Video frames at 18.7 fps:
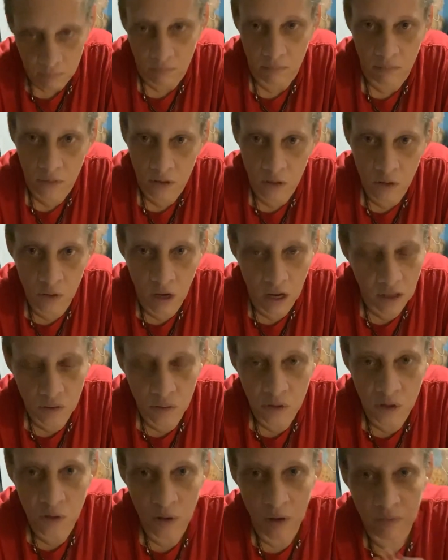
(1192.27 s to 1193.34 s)
You
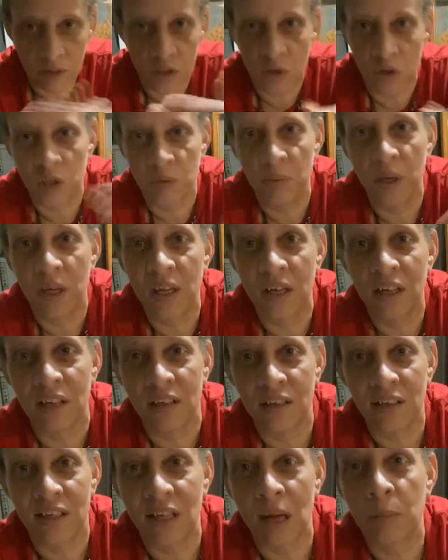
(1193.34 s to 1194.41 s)
have to start speaking it.
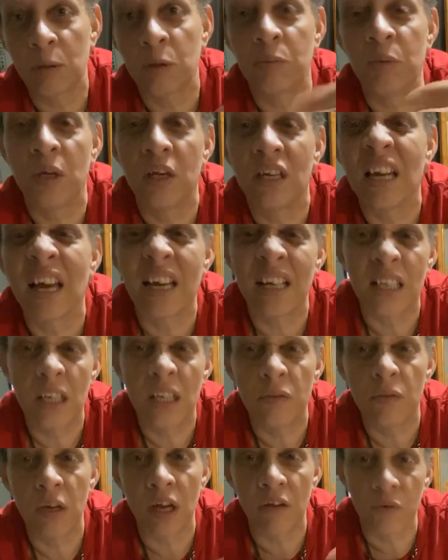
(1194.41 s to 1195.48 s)
Stop speaking
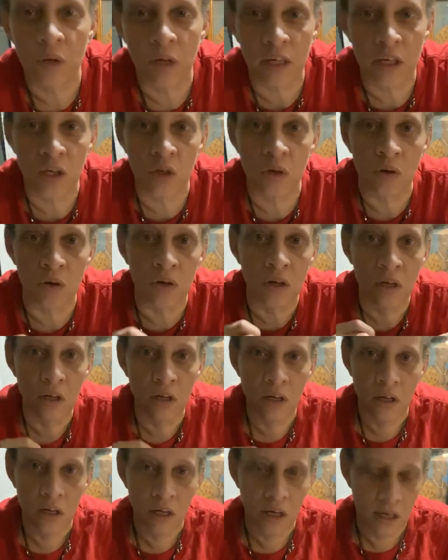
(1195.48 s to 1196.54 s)
negativity. I feel like
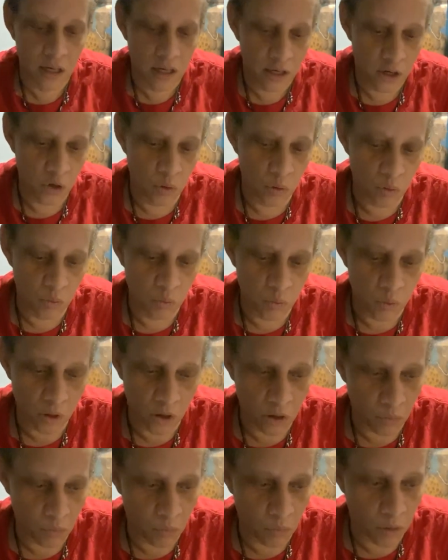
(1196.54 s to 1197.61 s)
You
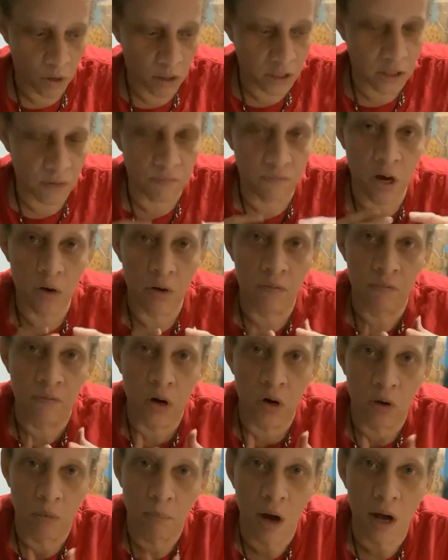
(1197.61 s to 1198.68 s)
were once a very,
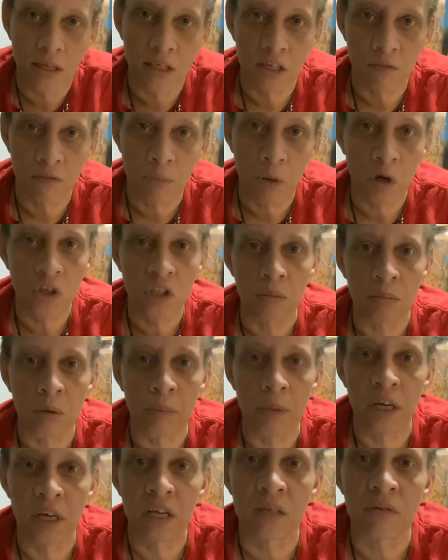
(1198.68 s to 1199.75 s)
very positive person, but because of